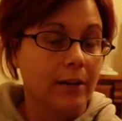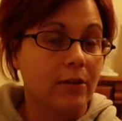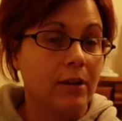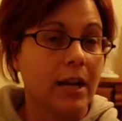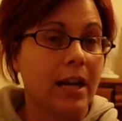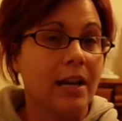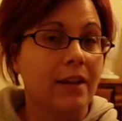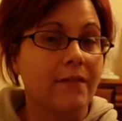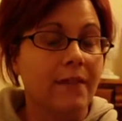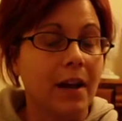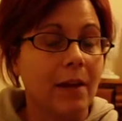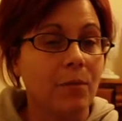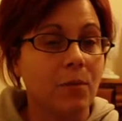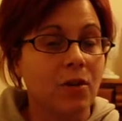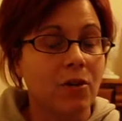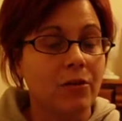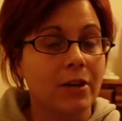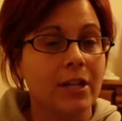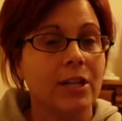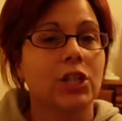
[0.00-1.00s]
Okay, if I'm
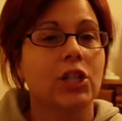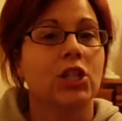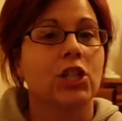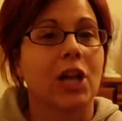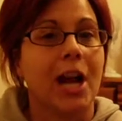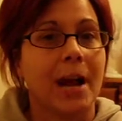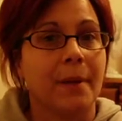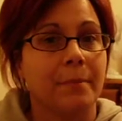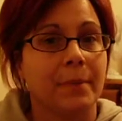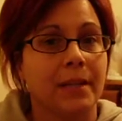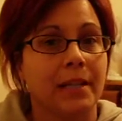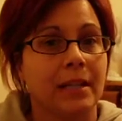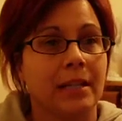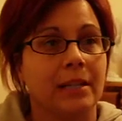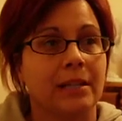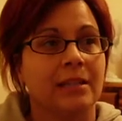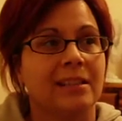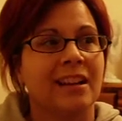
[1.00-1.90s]
going shopping,